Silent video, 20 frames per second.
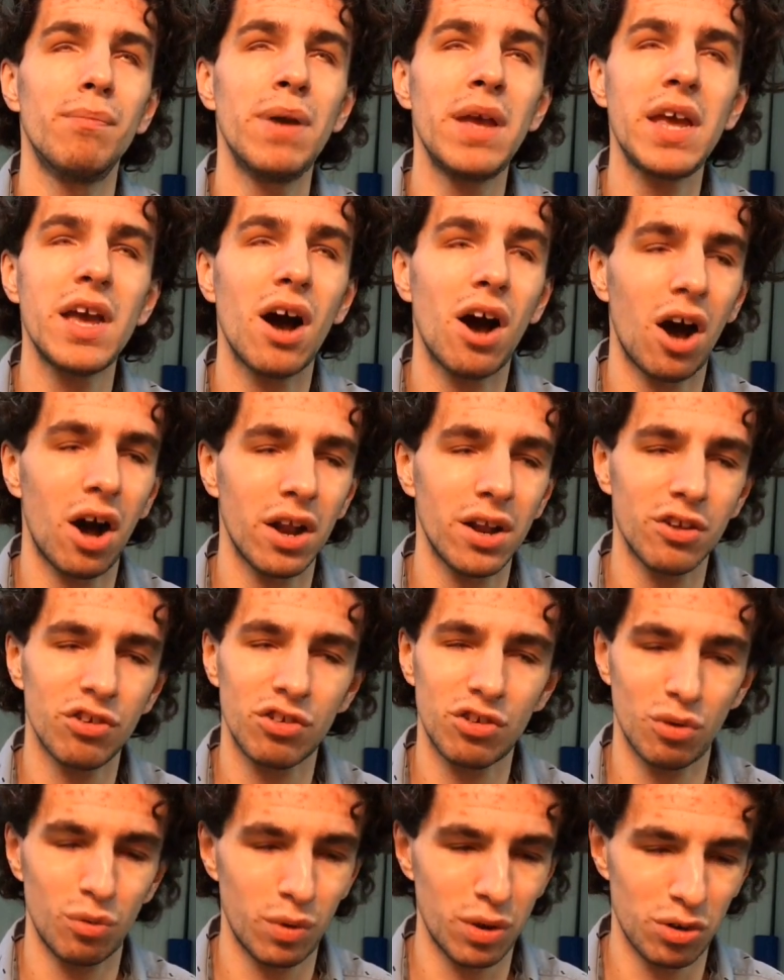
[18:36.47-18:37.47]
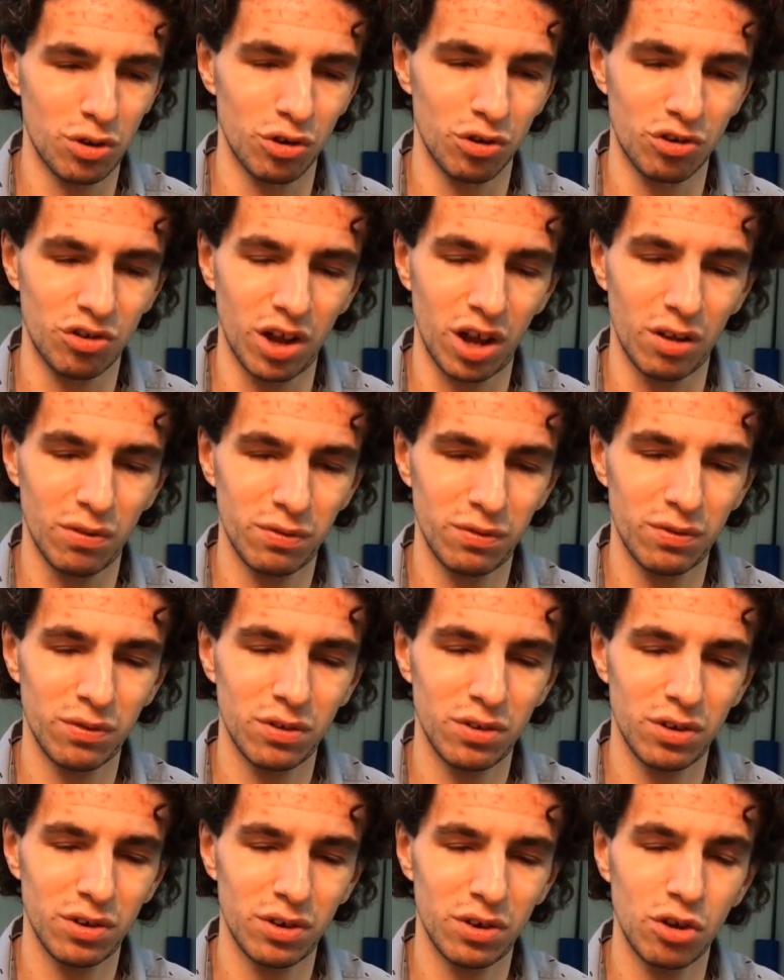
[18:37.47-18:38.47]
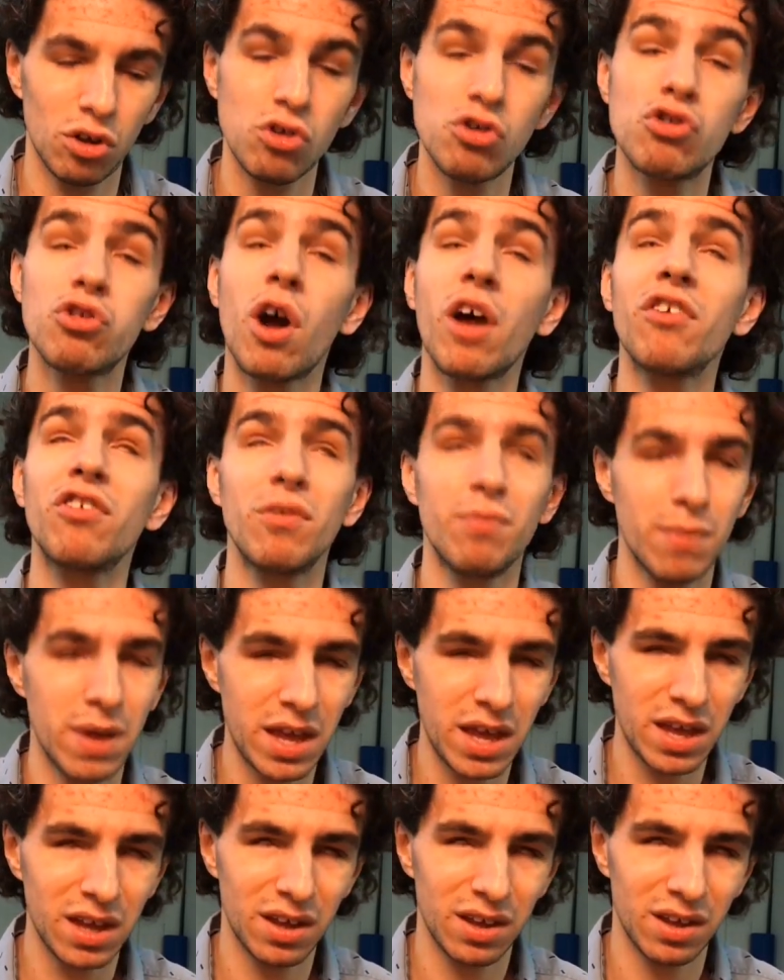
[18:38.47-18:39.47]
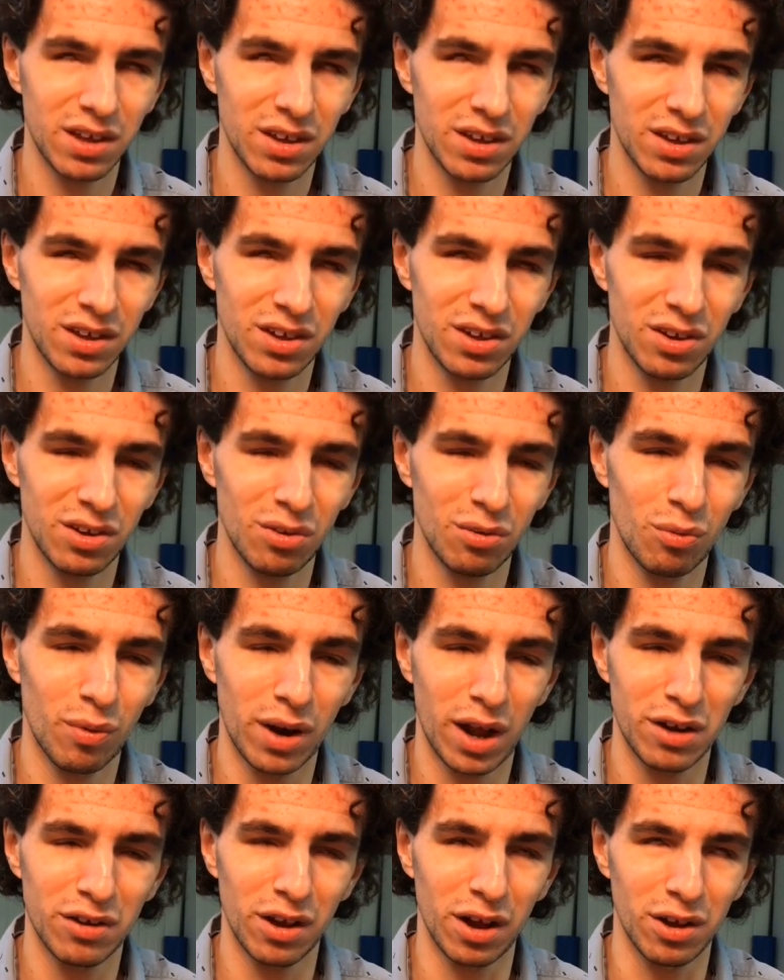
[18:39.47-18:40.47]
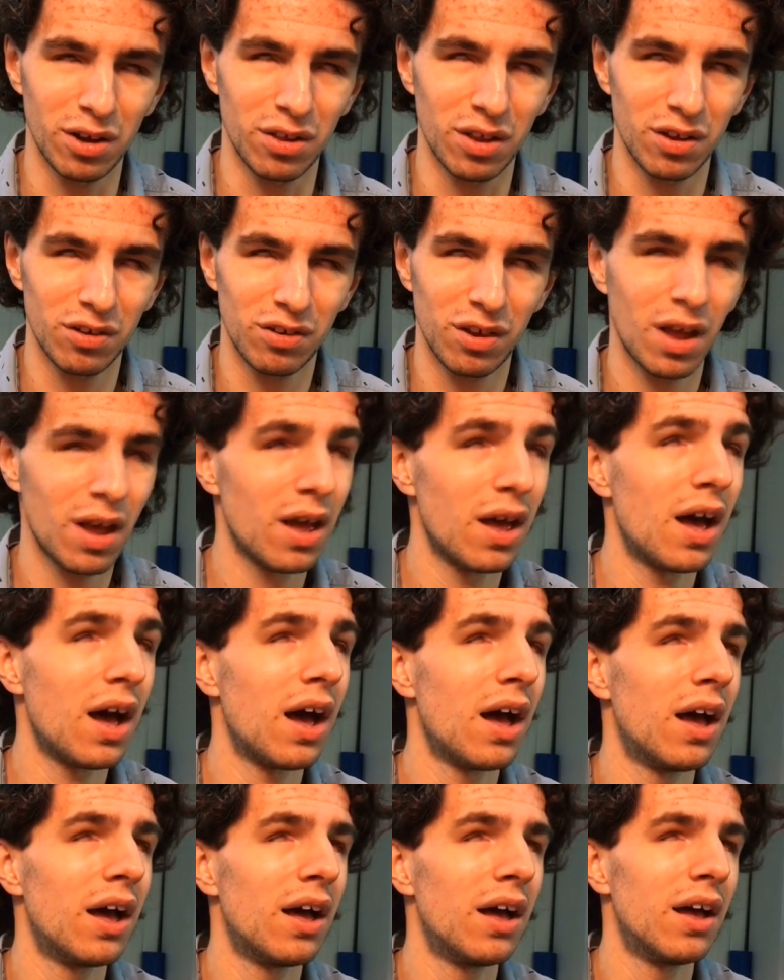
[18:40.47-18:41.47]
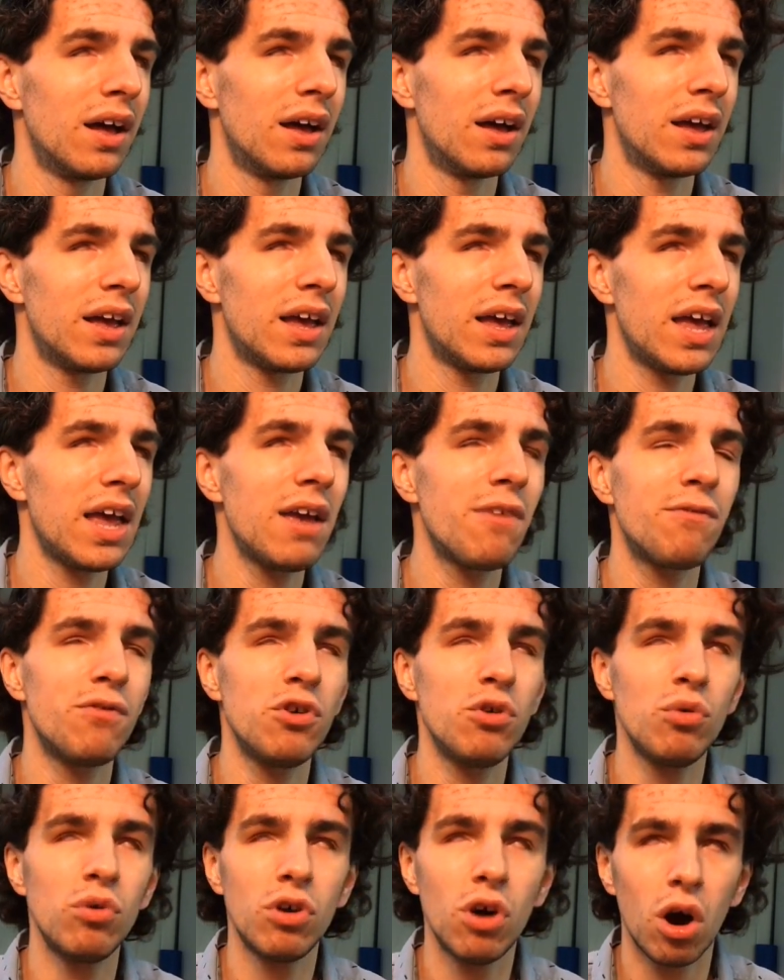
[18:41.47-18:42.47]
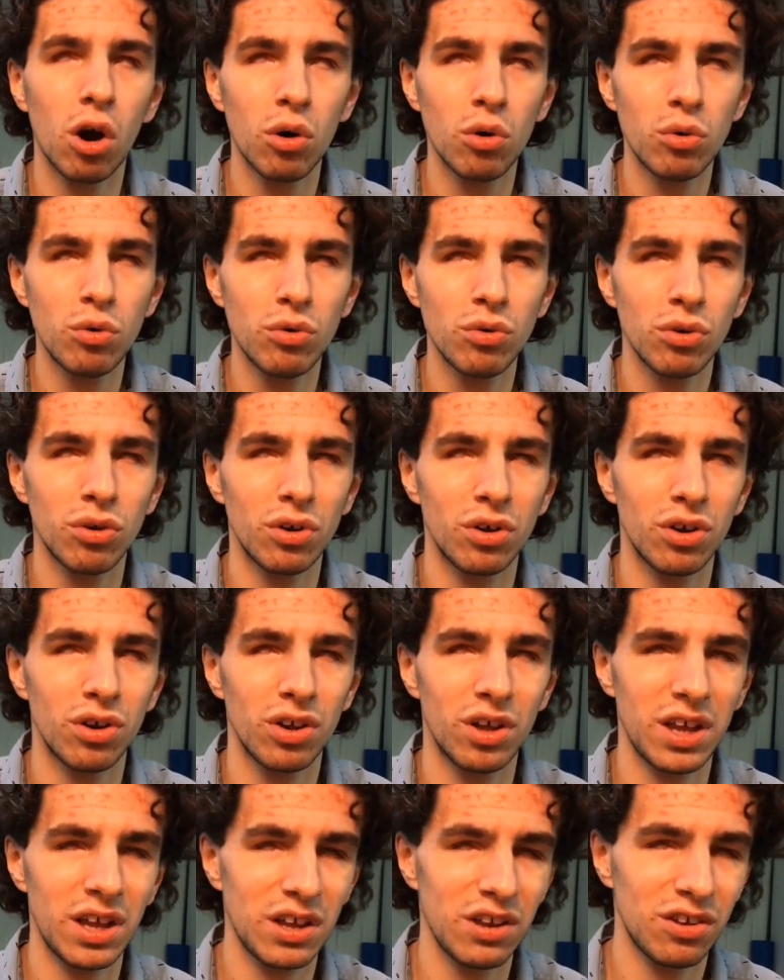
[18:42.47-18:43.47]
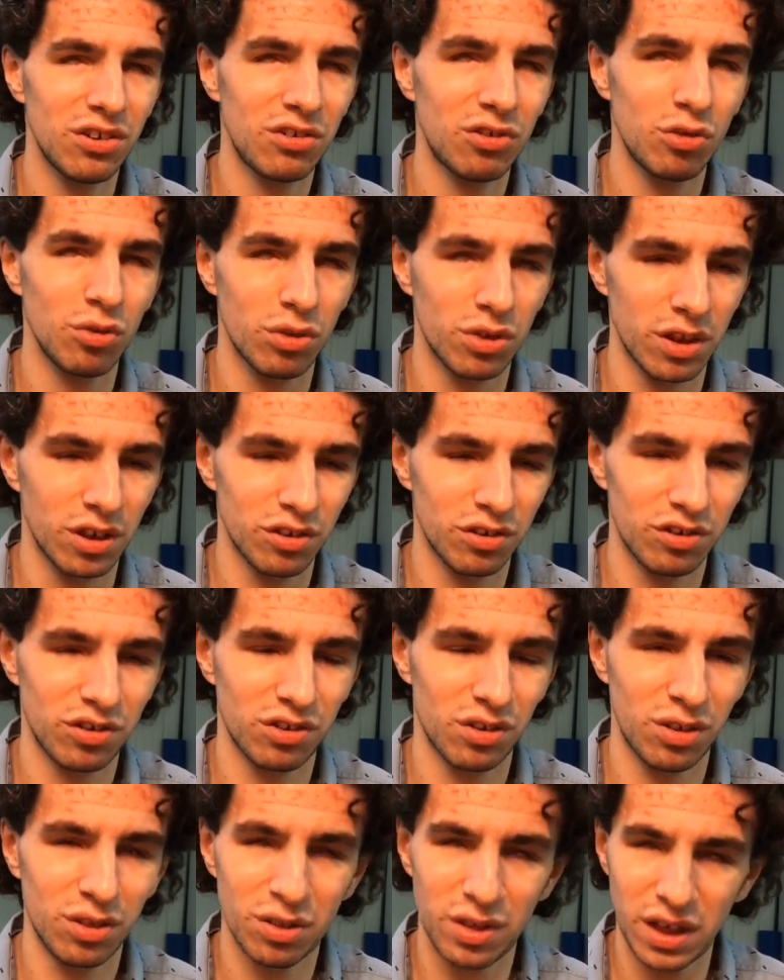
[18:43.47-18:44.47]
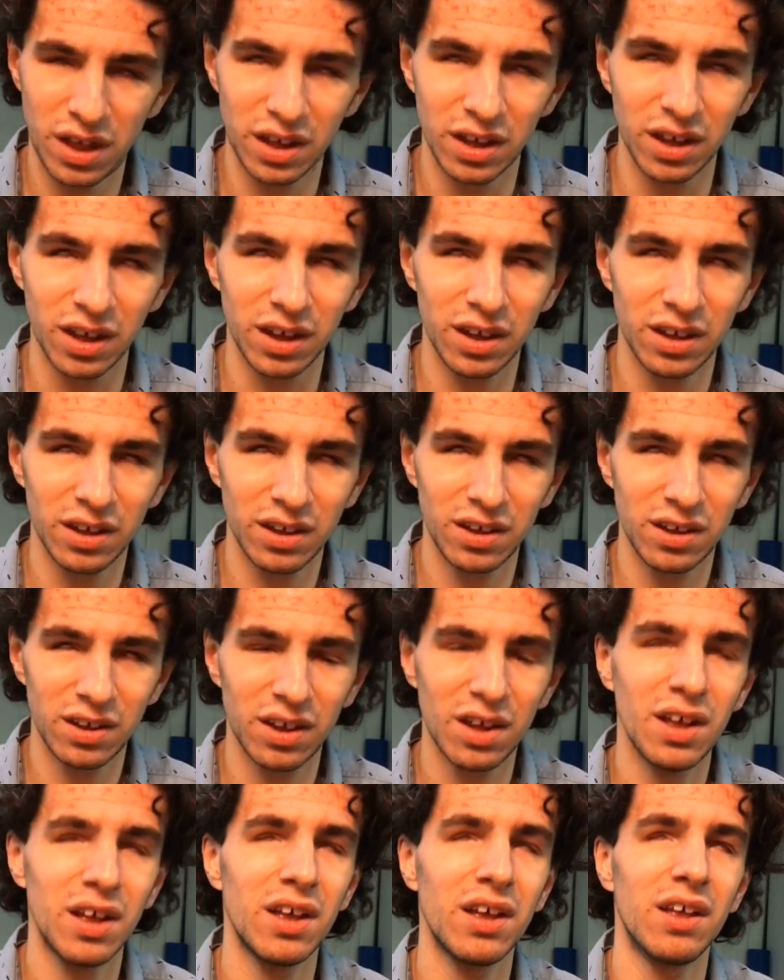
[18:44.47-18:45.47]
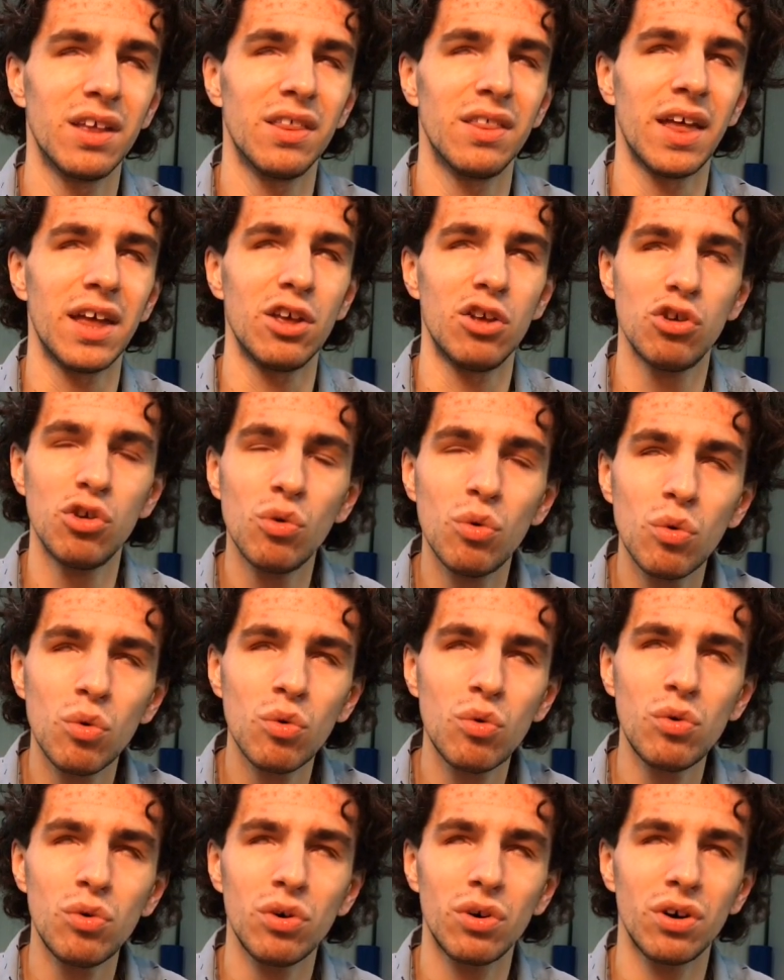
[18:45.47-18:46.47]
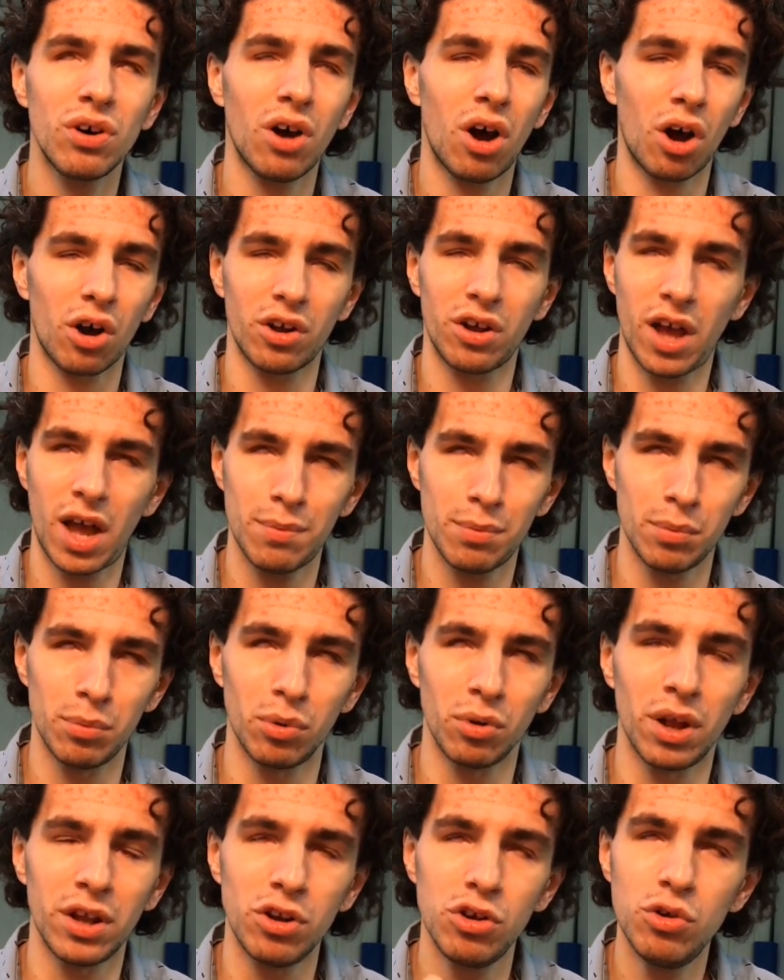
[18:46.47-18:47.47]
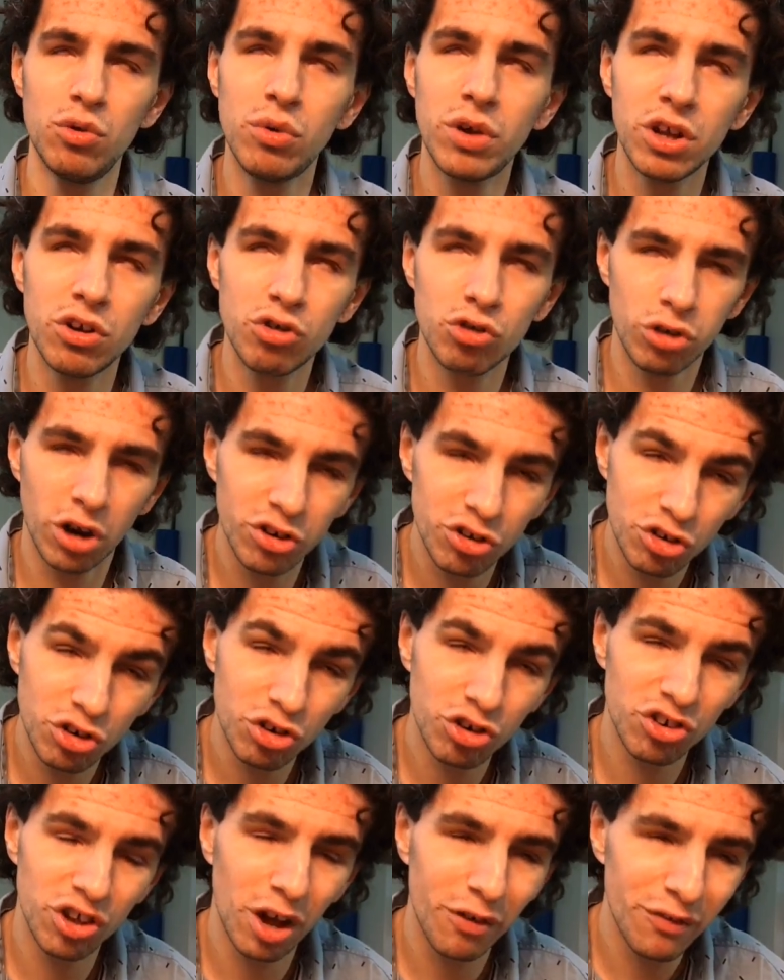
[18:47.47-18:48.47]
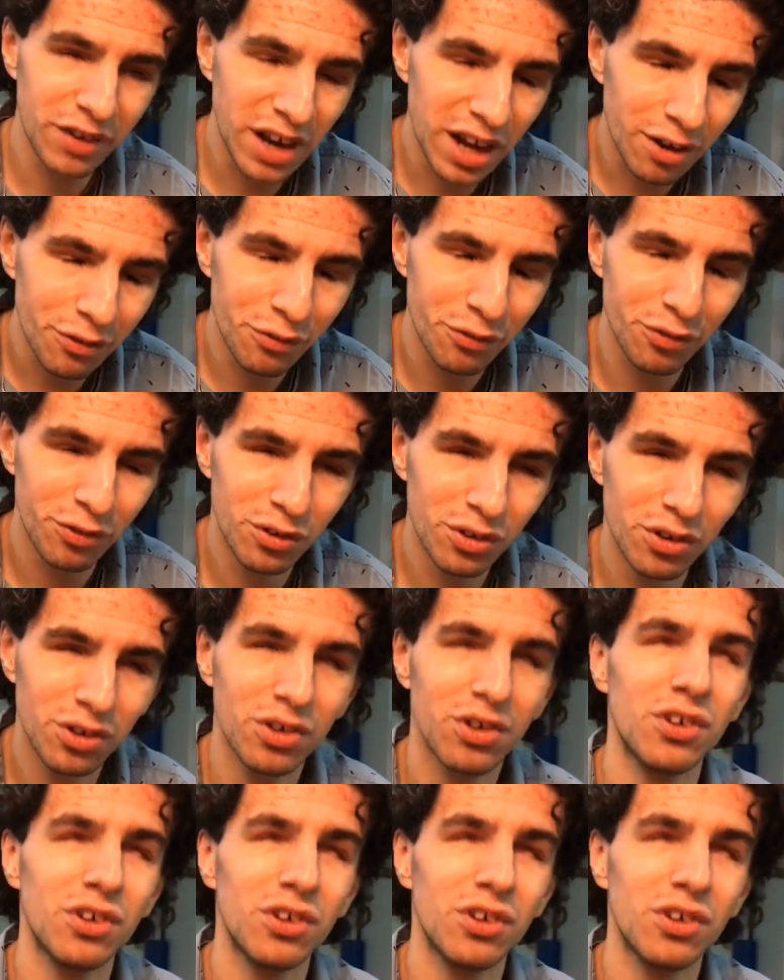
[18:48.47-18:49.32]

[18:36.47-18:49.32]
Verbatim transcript: be honest with yourself. Trust me when I tell you this if you go into this thinking that you are capable and you can trust yourself enough